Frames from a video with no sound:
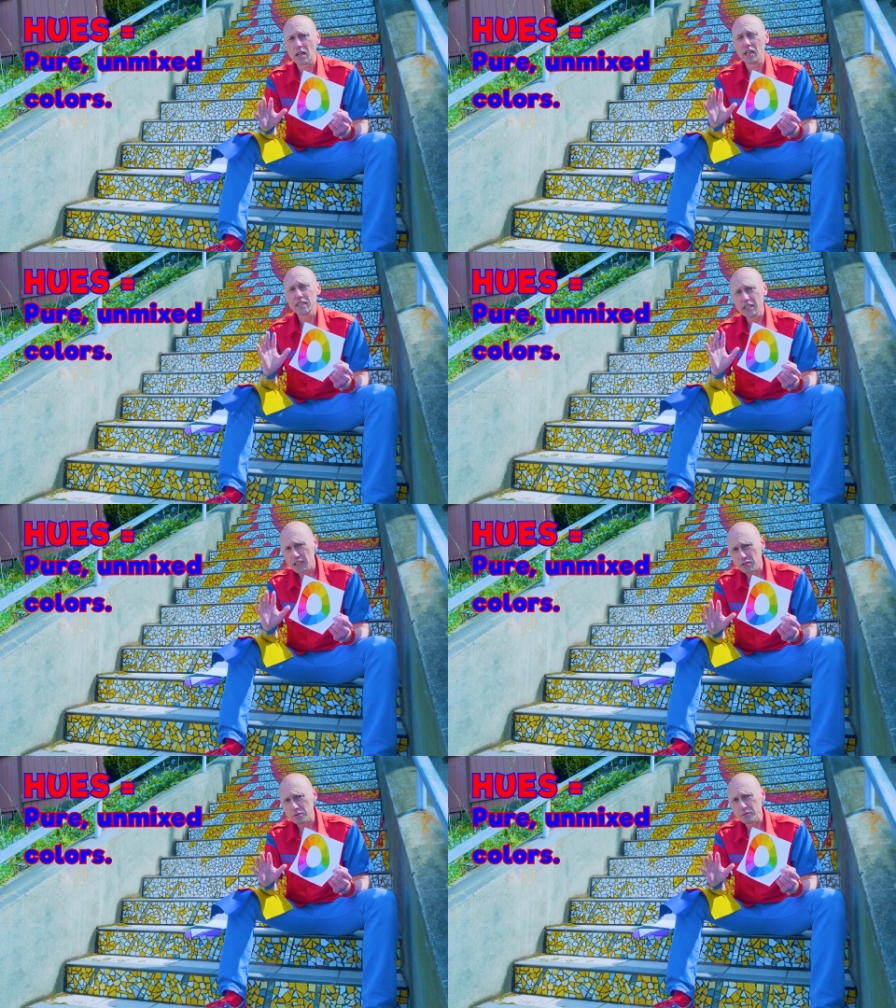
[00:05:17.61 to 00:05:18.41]
A
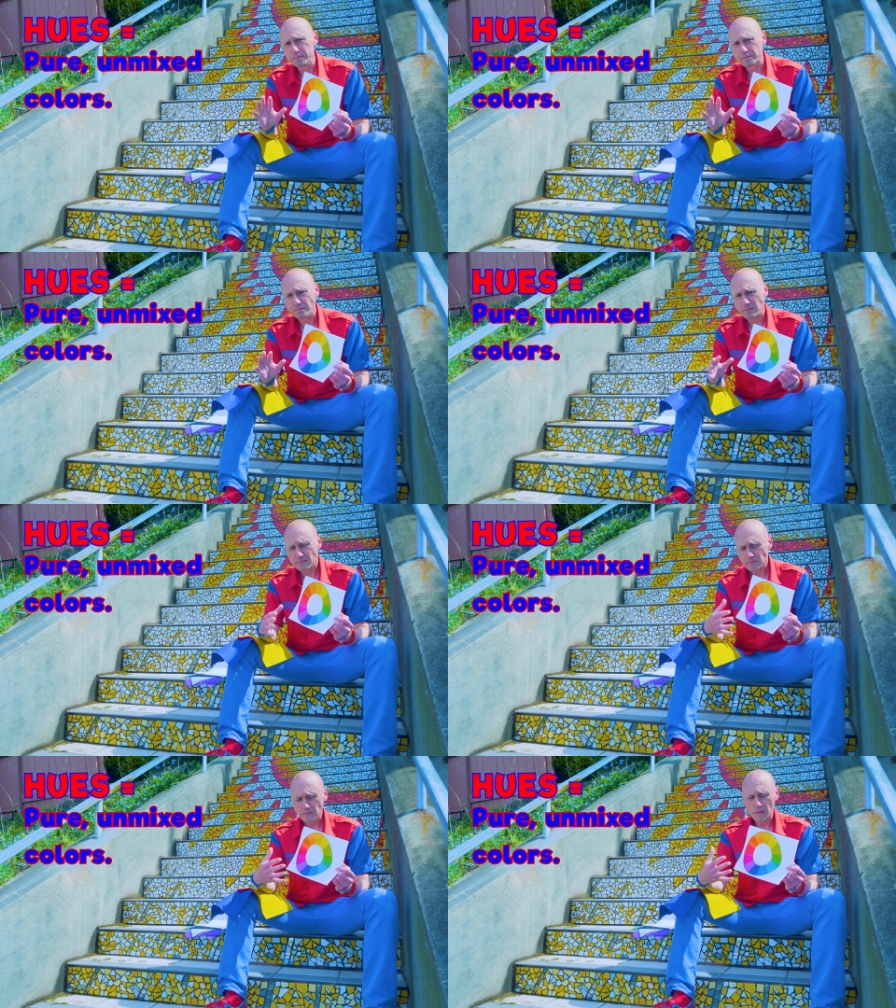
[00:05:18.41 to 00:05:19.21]
hue
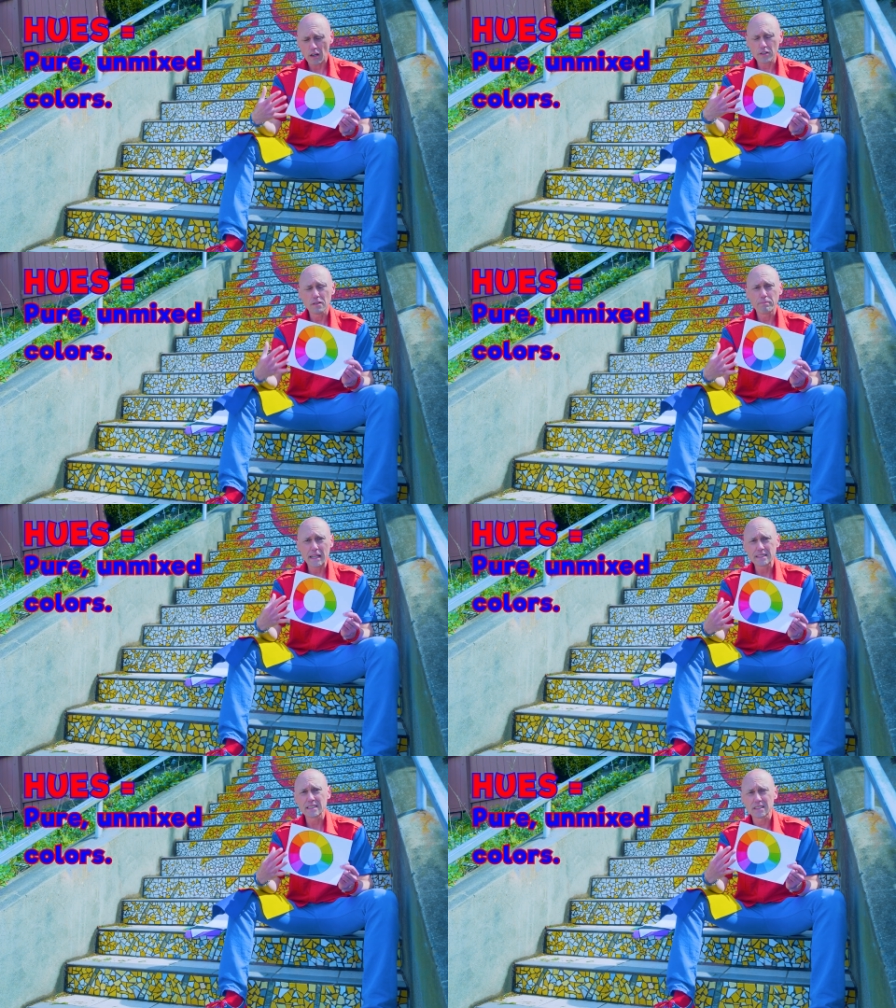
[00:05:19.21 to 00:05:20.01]
are your
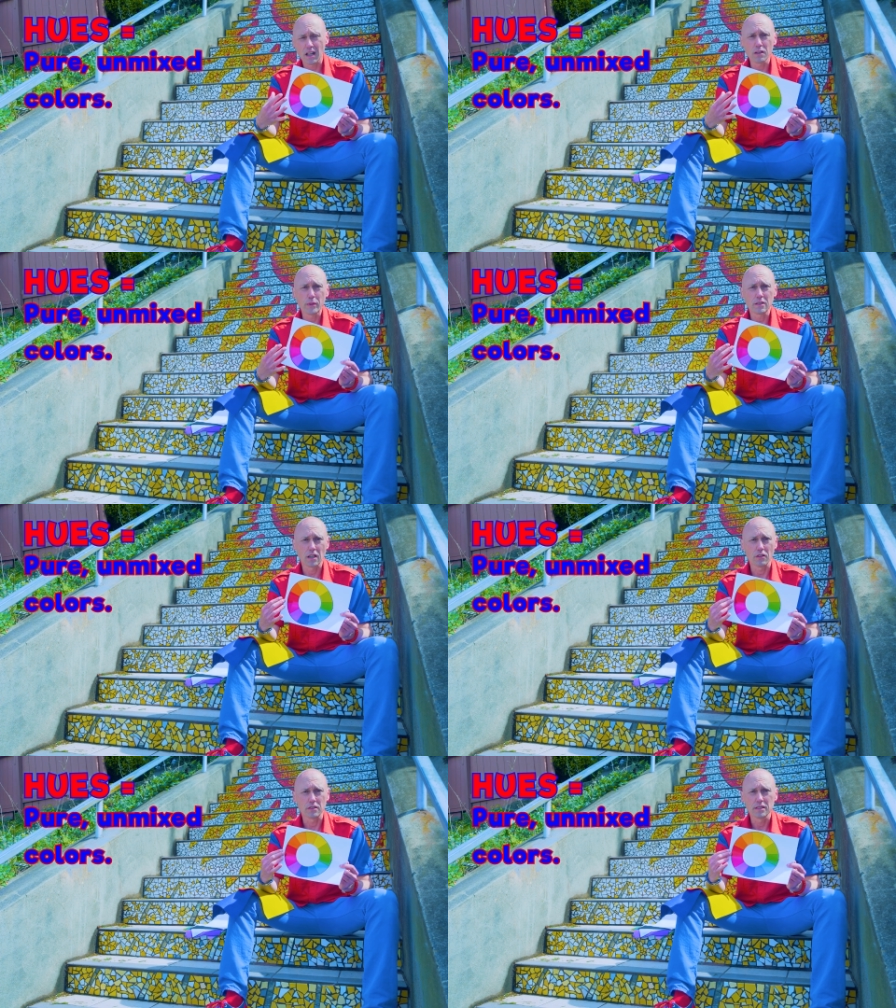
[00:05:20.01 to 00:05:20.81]
basic color wheel
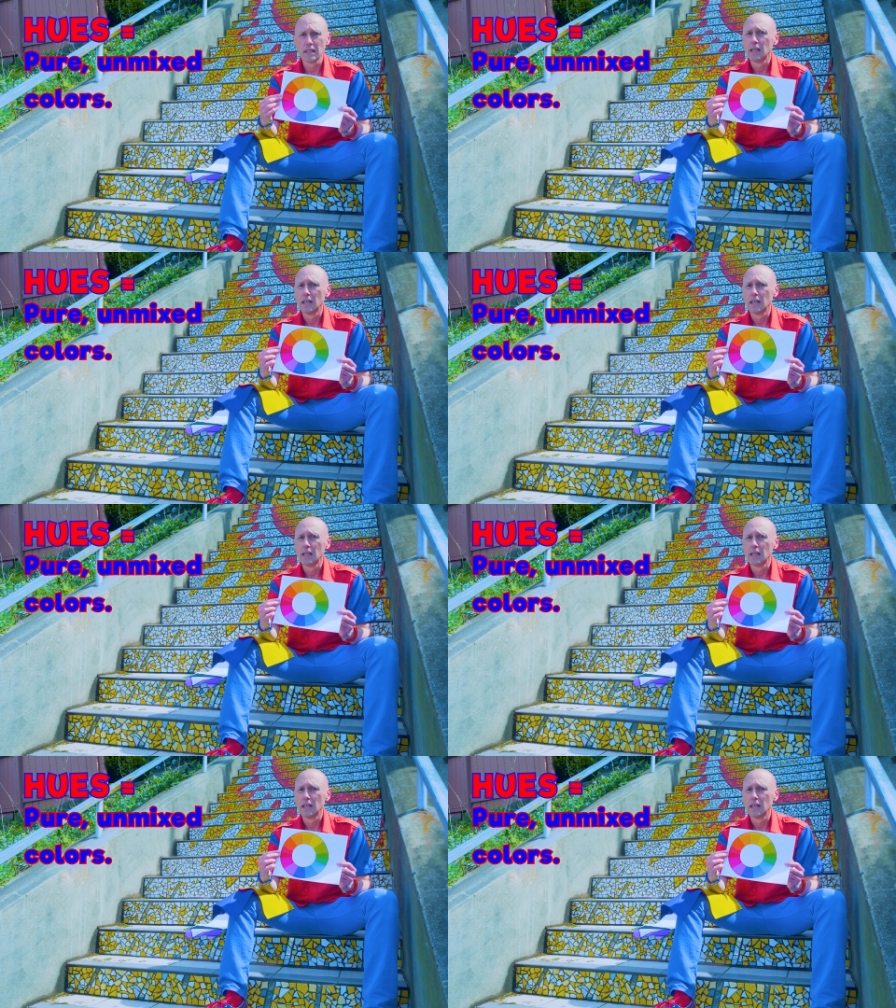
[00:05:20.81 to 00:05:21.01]
colors.